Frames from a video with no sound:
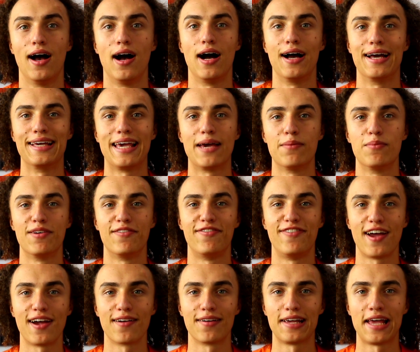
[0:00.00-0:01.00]
I am a
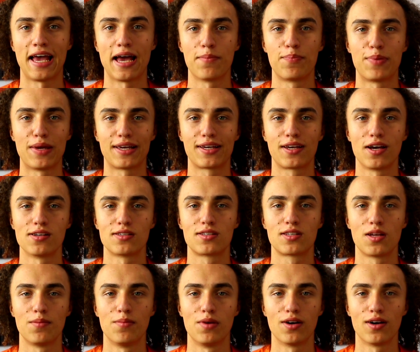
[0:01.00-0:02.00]
very happy
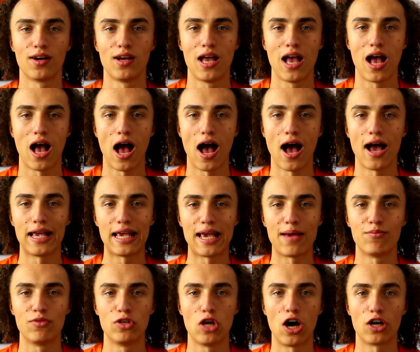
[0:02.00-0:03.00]
customer. I
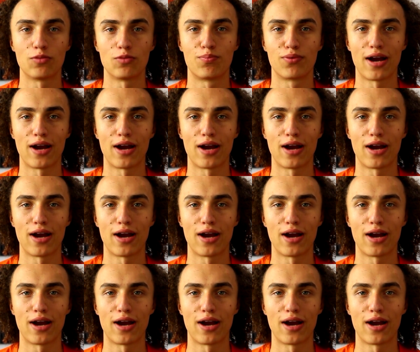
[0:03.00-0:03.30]
am not